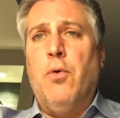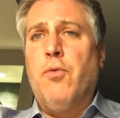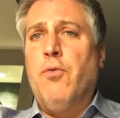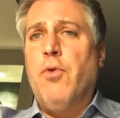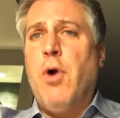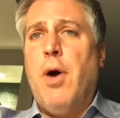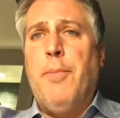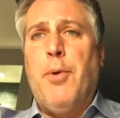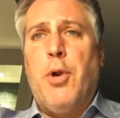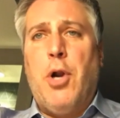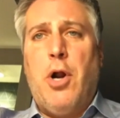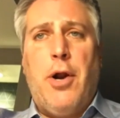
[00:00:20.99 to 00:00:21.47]

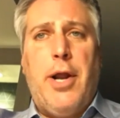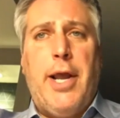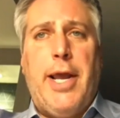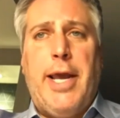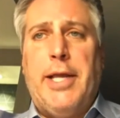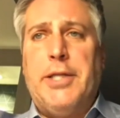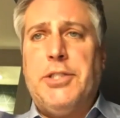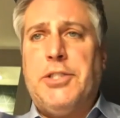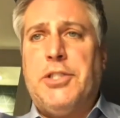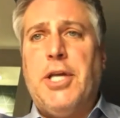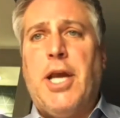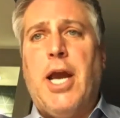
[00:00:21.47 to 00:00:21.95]
rubbing our
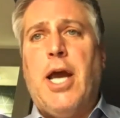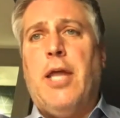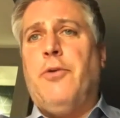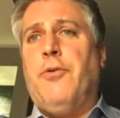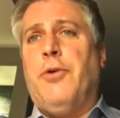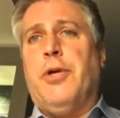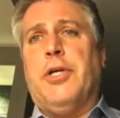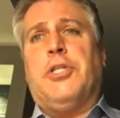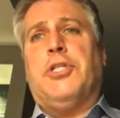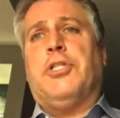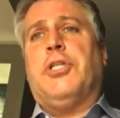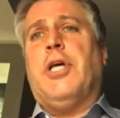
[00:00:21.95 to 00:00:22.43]
hands
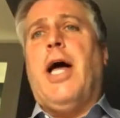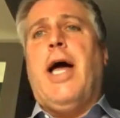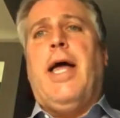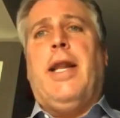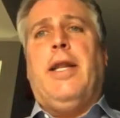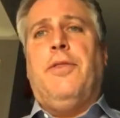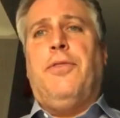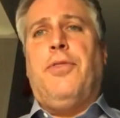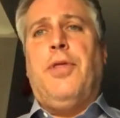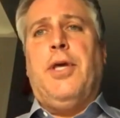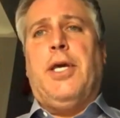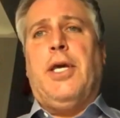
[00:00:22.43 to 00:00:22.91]
together,
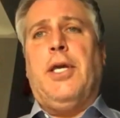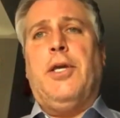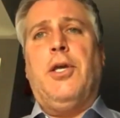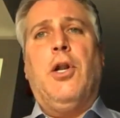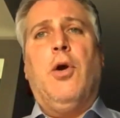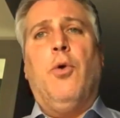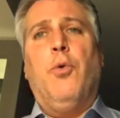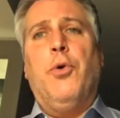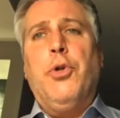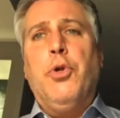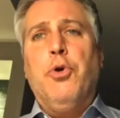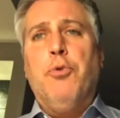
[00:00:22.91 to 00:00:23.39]
excited, thinking, you
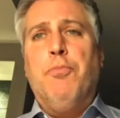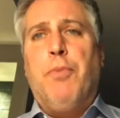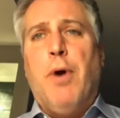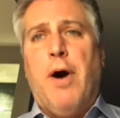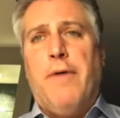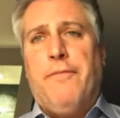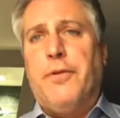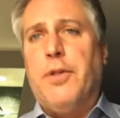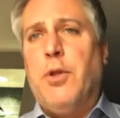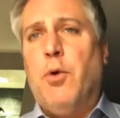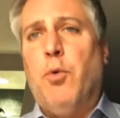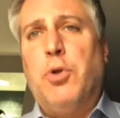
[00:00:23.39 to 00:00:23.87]
know, we knew
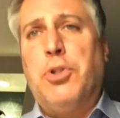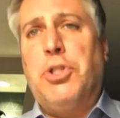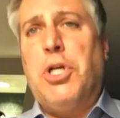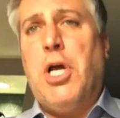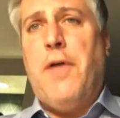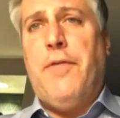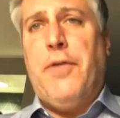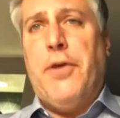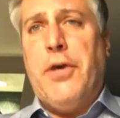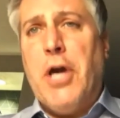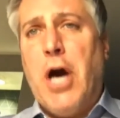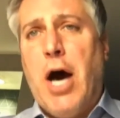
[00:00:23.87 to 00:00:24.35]
Buffalo was
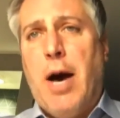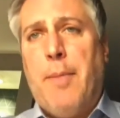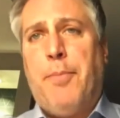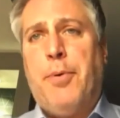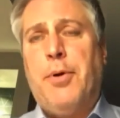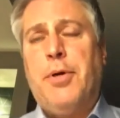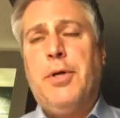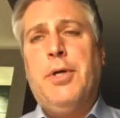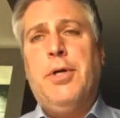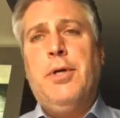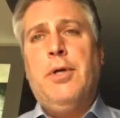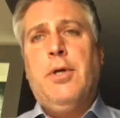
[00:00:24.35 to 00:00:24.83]
on the
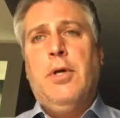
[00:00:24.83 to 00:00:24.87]
up.